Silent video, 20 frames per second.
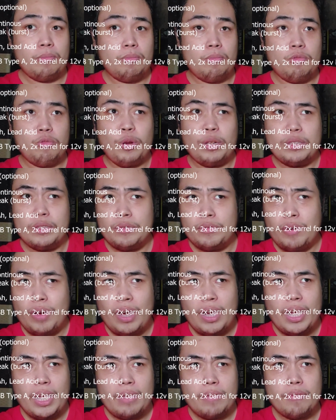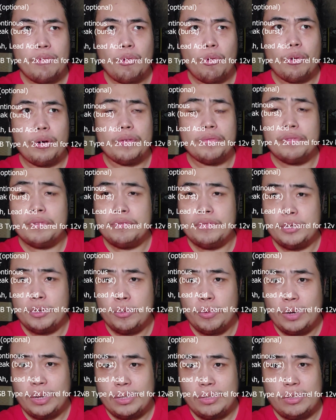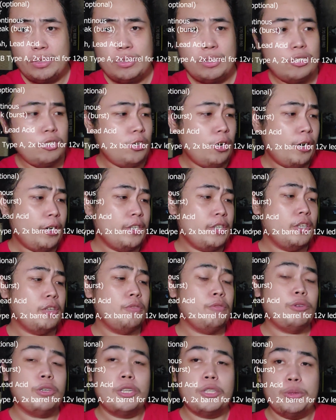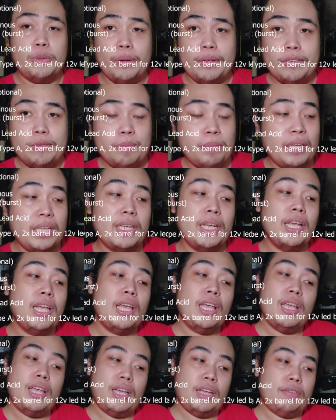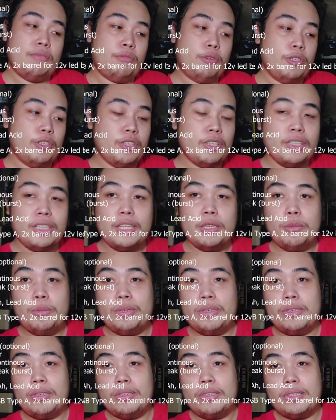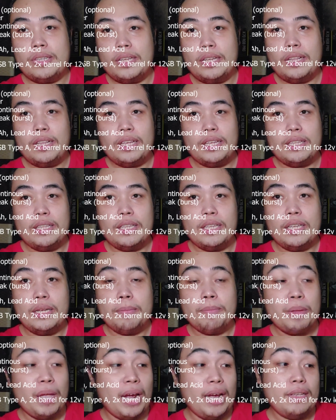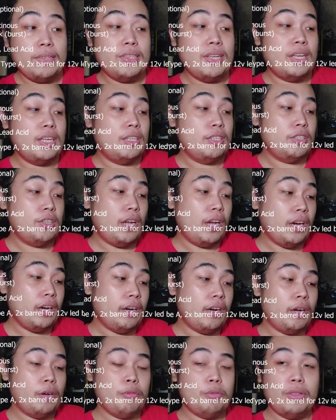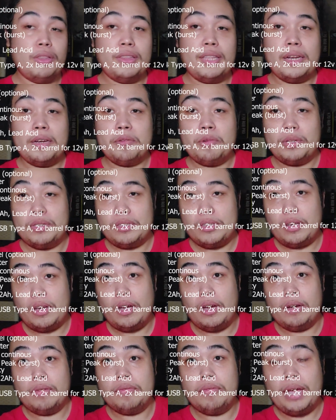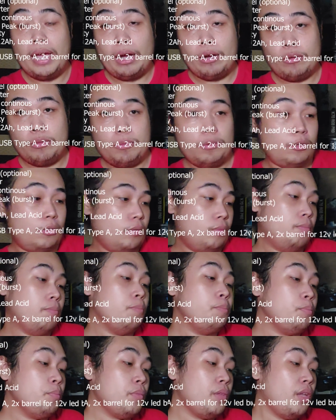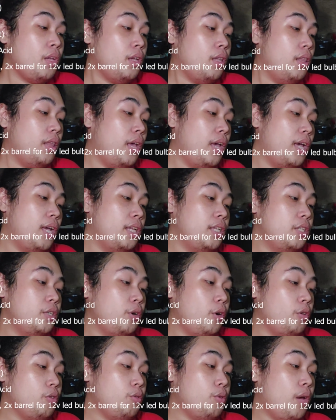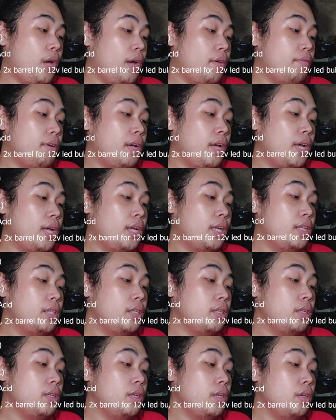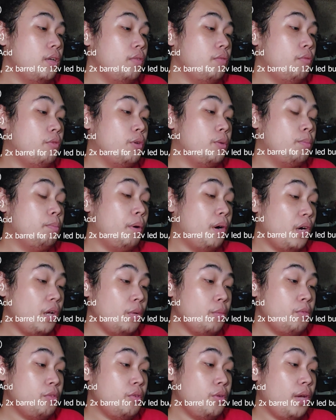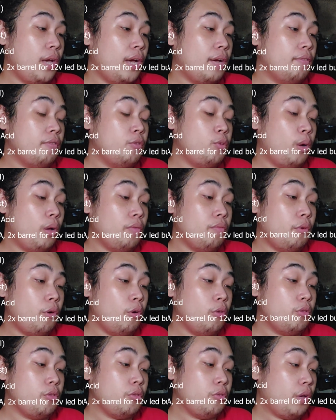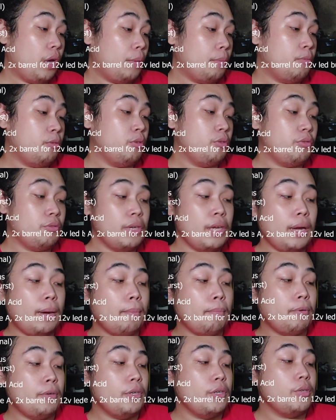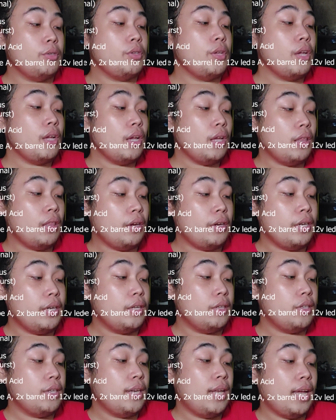25 or 50 watts charging for the USB. Unfortunately, we're still in the Ice Age era with 10 watts of output. Then you also have for bulbs, you have 12 volts up to 3 amperes. There is an